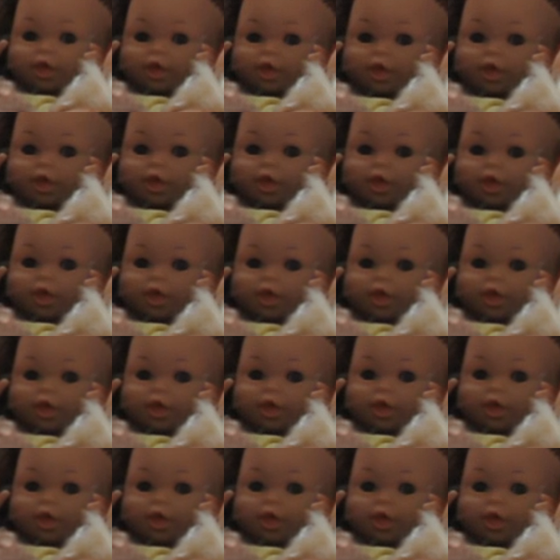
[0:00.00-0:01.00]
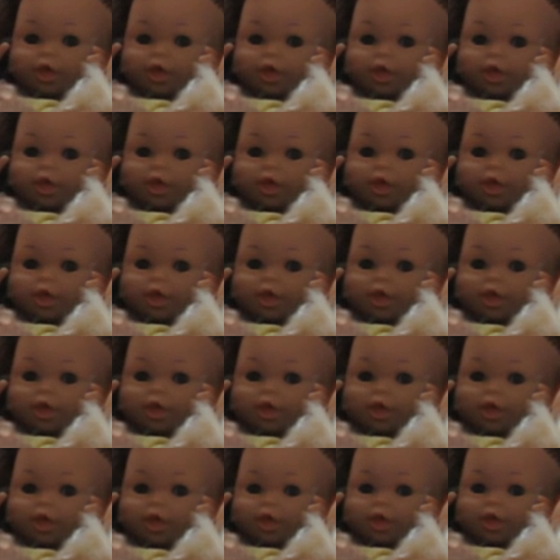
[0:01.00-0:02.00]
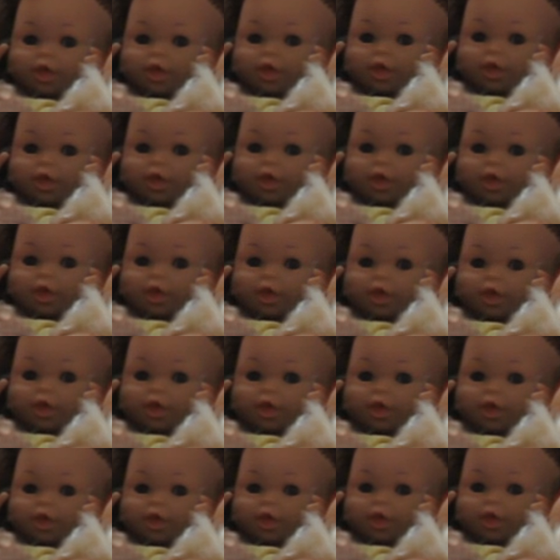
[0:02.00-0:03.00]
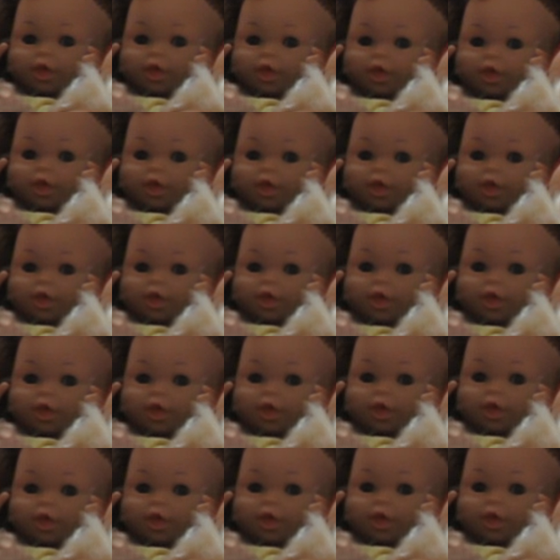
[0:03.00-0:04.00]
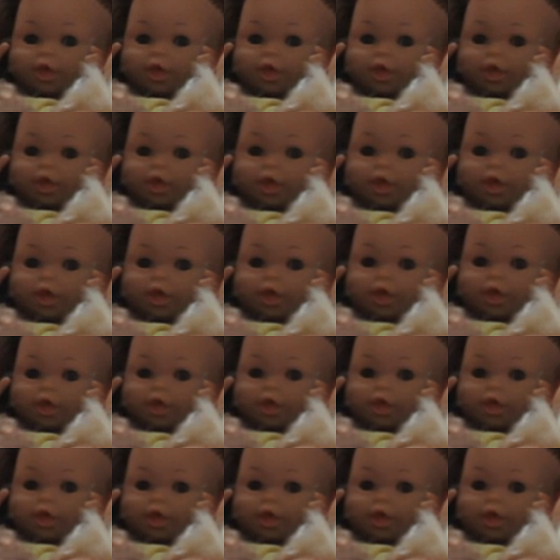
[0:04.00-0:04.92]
No words are spoken by the person on screen.